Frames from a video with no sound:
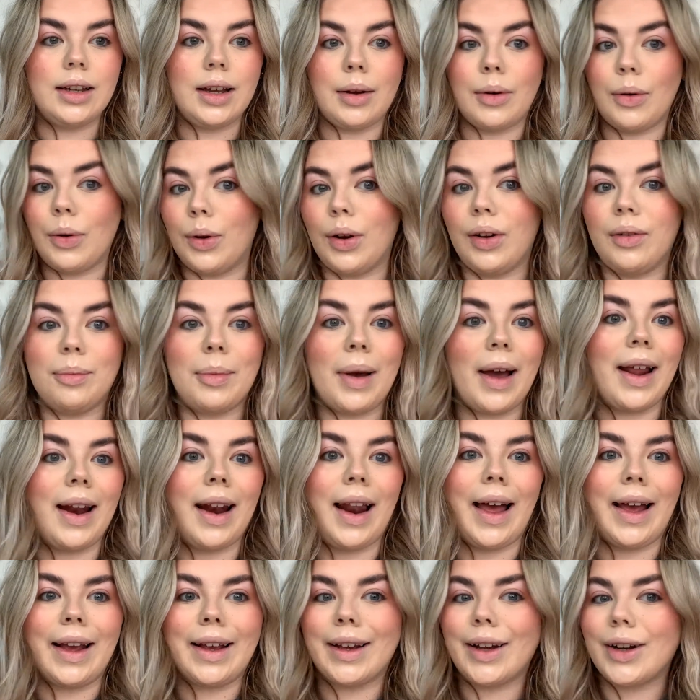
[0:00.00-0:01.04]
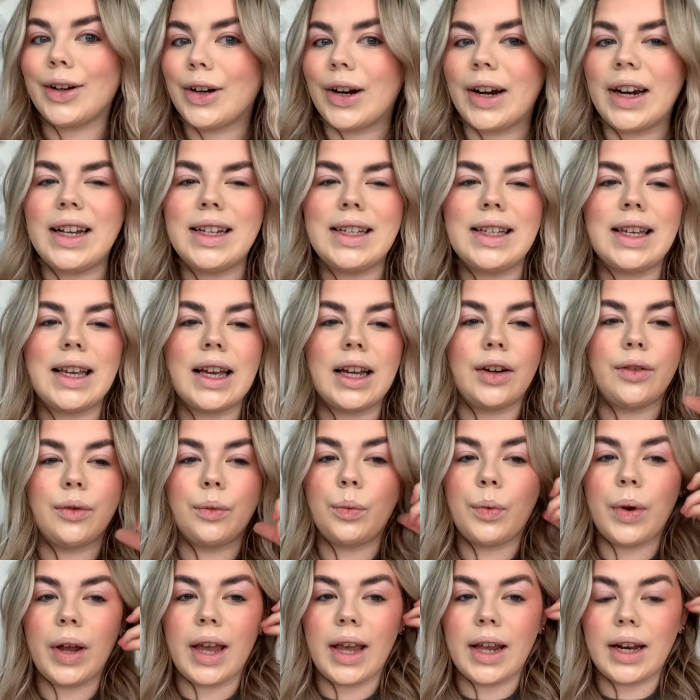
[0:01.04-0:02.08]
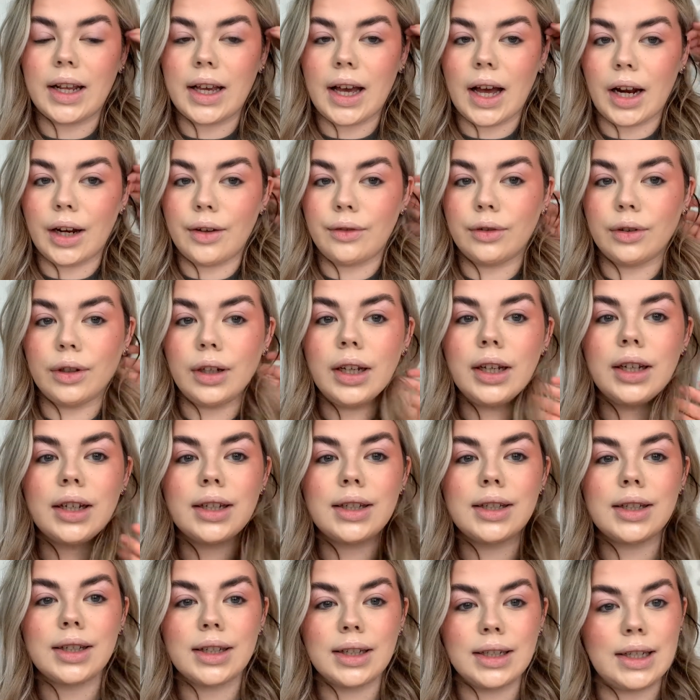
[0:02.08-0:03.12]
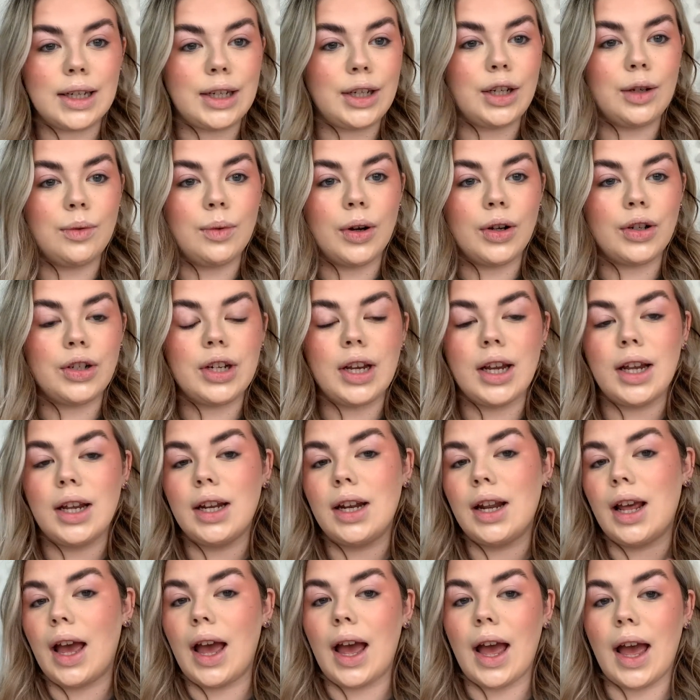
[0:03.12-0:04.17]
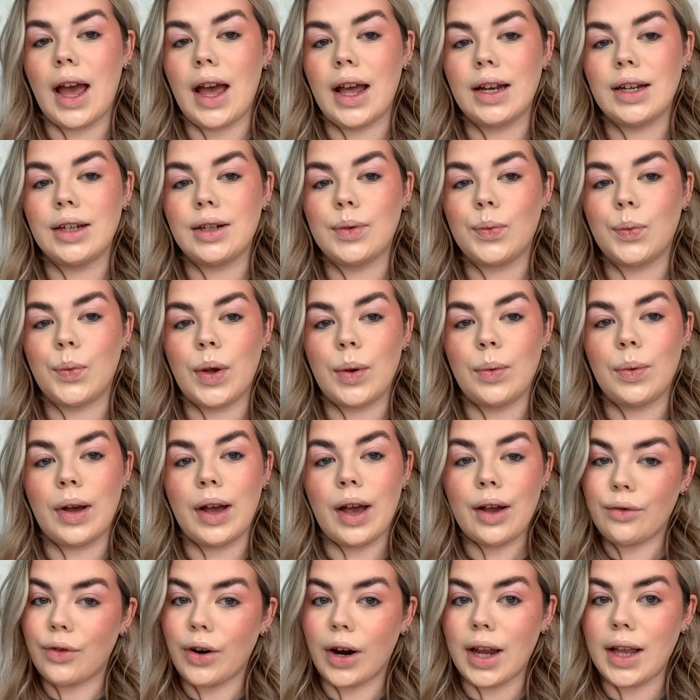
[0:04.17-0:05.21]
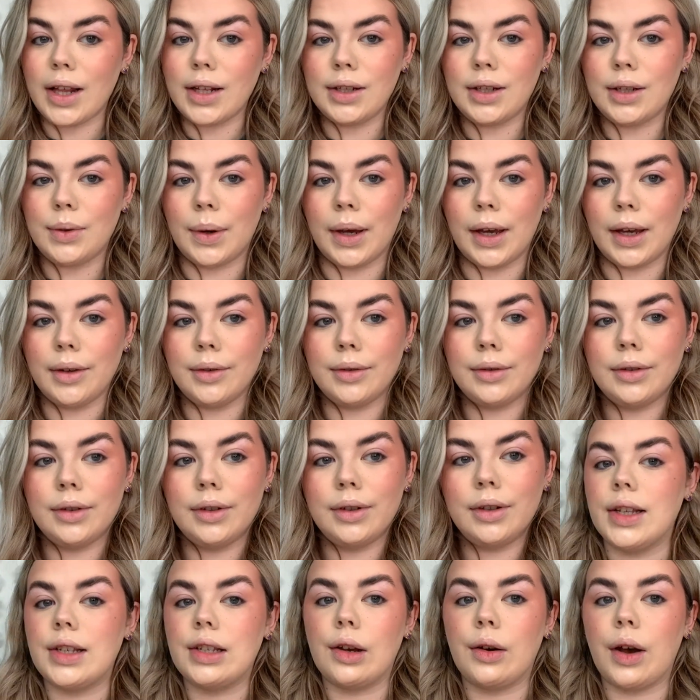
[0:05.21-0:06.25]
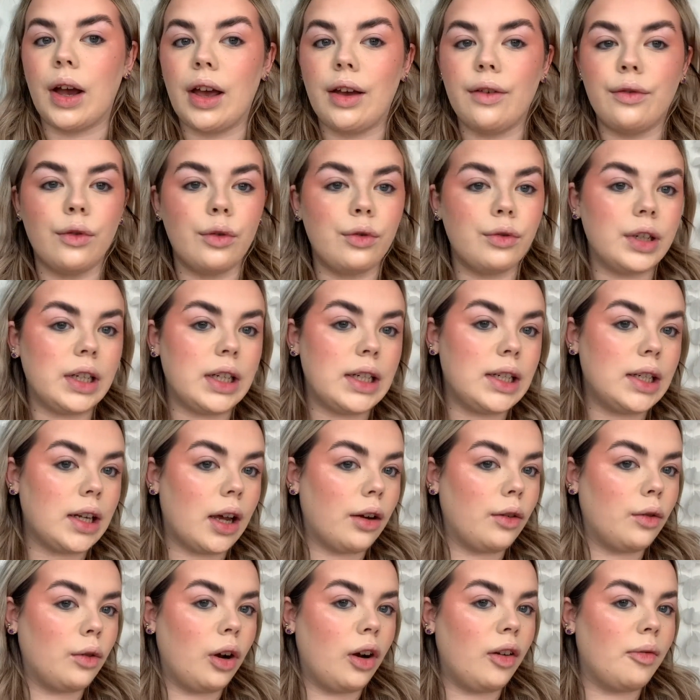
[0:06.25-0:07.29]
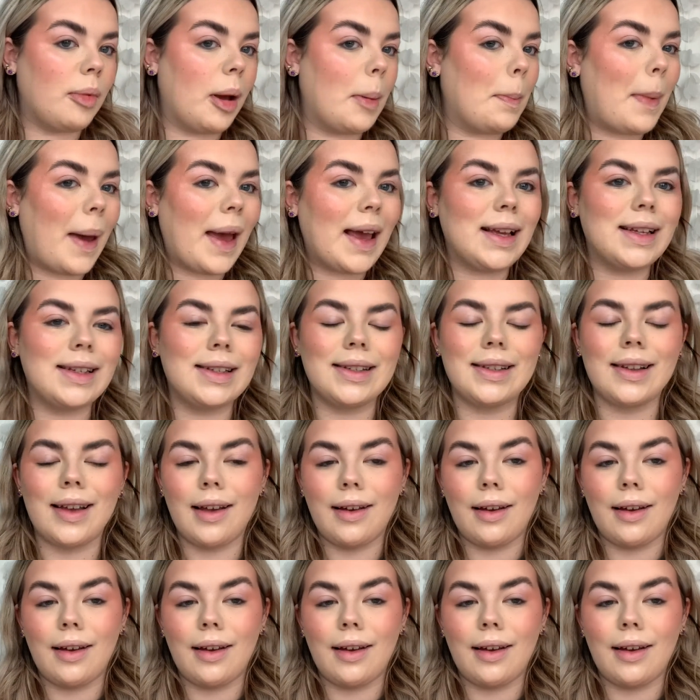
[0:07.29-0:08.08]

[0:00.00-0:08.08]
all of my like crazy kind of weird colourful looks, continue watching and we will get right into it. So I have already done all of my base.